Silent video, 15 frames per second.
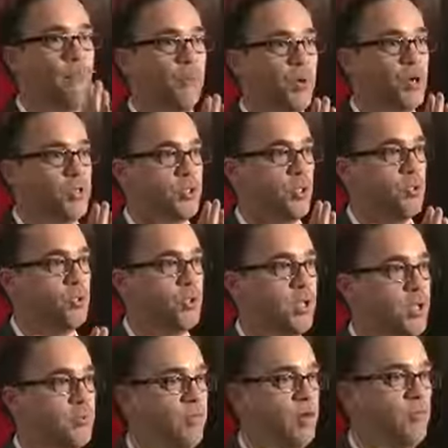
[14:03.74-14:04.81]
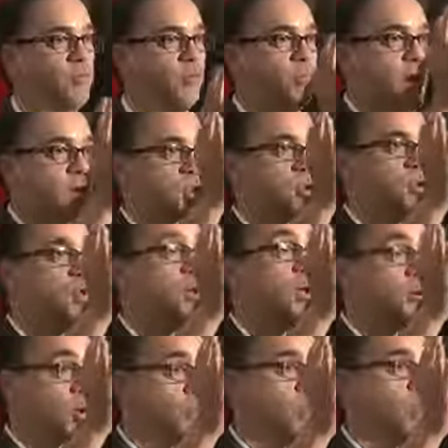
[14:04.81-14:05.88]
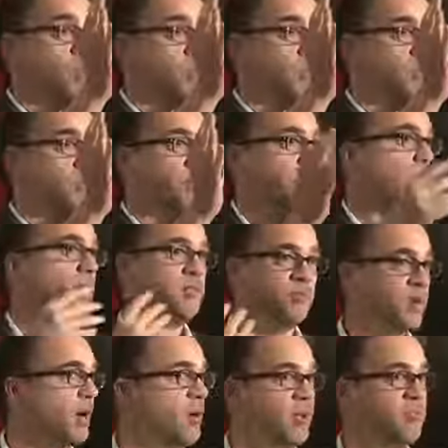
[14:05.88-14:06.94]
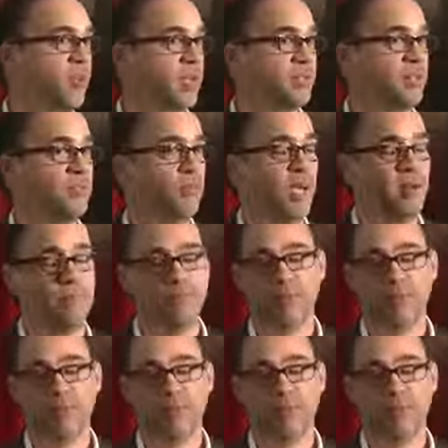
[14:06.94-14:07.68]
person to deliver information to a group of people. It's very effective, right?